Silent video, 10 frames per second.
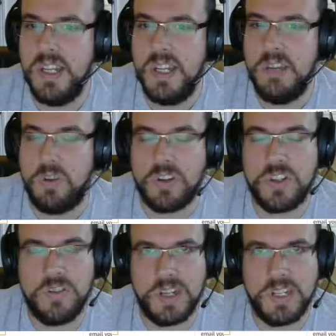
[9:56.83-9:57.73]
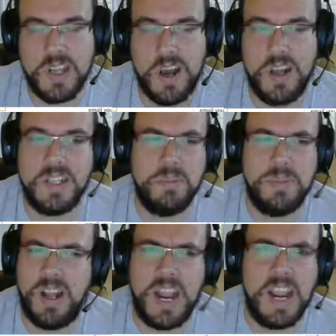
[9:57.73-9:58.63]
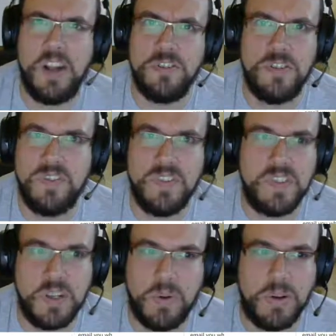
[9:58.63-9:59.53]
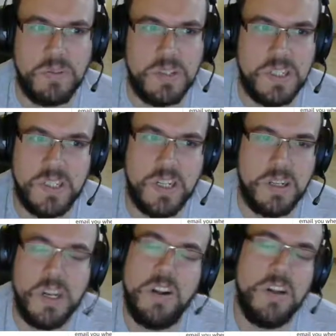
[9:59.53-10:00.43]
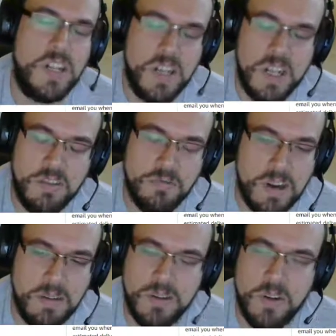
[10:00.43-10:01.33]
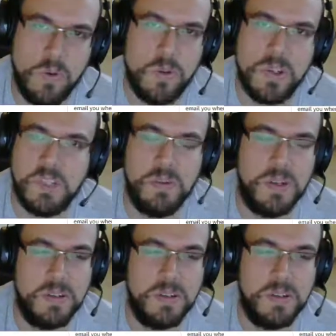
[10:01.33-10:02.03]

ROG Strix card is going to be like 850 quid, which is they're great callers, but